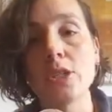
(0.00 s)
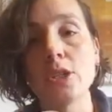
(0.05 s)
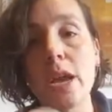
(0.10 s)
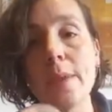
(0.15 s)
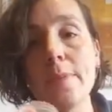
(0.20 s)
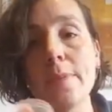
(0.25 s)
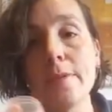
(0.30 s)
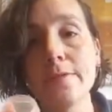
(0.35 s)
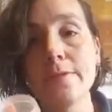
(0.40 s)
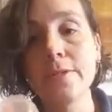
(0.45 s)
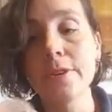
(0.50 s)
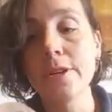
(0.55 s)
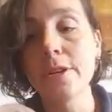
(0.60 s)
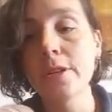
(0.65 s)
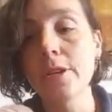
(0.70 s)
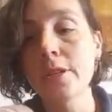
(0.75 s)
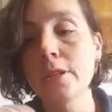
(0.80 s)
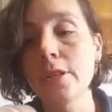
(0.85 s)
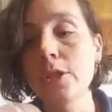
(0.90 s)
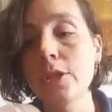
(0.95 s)
So I
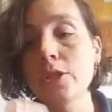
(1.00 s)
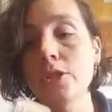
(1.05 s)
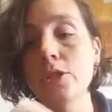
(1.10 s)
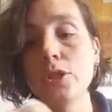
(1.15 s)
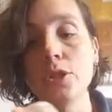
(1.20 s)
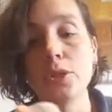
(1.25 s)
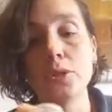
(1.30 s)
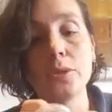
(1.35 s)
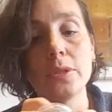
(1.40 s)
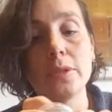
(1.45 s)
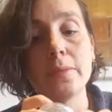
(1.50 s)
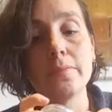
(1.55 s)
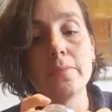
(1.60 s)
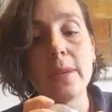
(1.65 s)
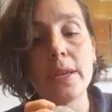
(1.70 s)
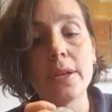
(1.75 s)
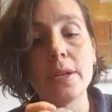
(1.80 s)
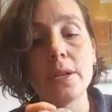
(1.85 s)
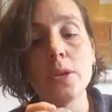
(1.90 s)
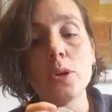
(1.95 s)
prefer to use
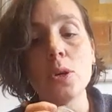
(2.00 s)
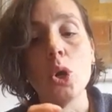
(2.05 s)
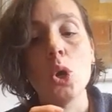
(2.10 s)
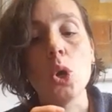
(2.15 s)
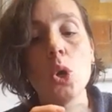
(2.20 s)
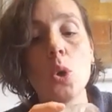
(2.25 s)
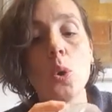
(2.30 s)
metal